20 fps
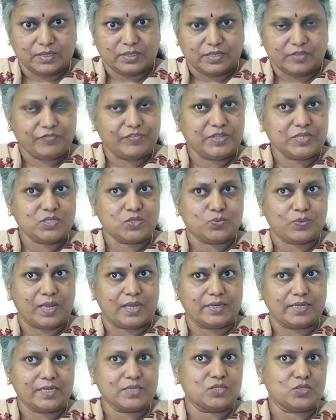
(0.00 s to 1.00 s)
The first
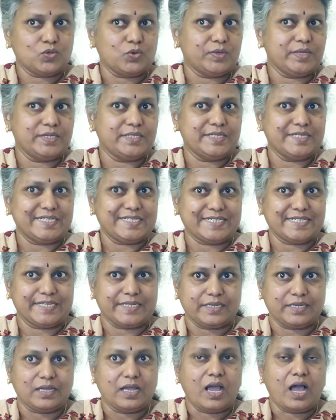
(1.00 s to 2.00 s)
one, let's go in
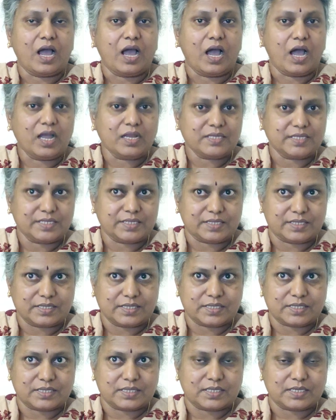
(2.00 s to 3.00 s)
detail.
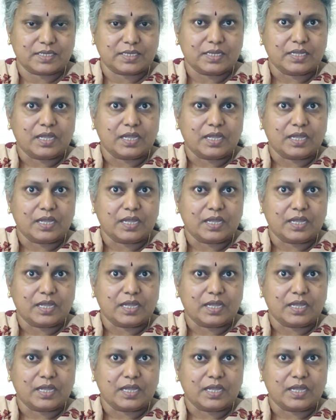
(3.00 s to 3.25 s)
Articles.